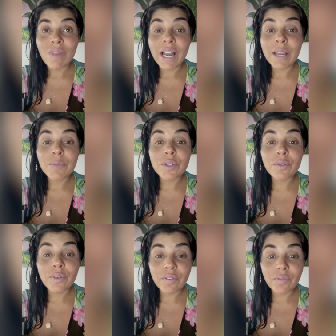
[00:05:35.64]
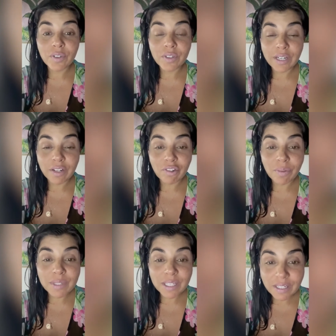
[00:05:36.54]
I am so grateful that I
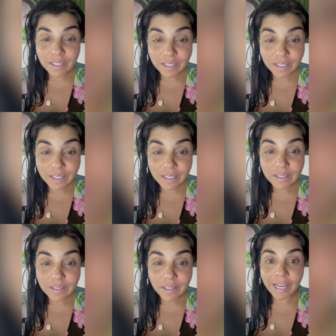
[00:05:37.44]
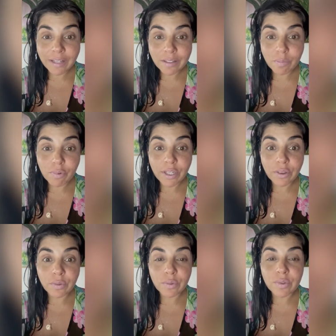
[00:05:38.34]
jumped in and did this. I had to break
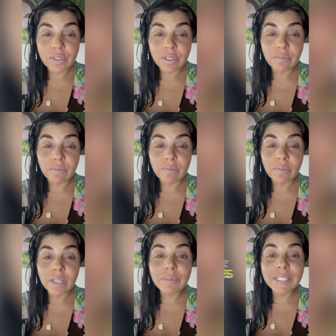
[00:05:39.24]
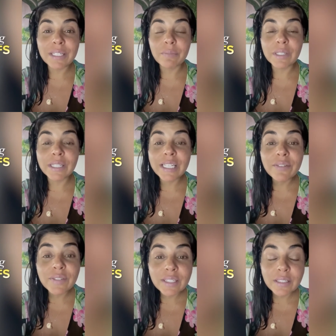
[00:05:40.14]
through some limiting
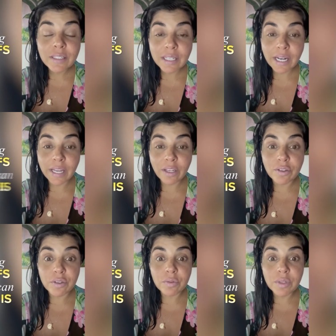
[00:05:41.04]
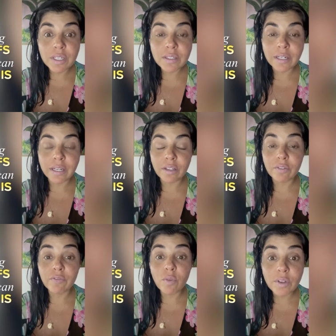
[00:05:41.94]
beliefs that I can do this, that I
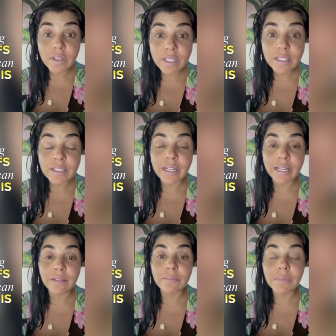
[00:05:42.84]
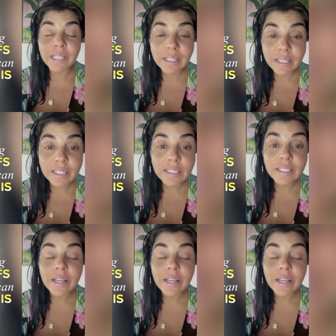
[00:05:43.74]
can afford this, that I can be in this.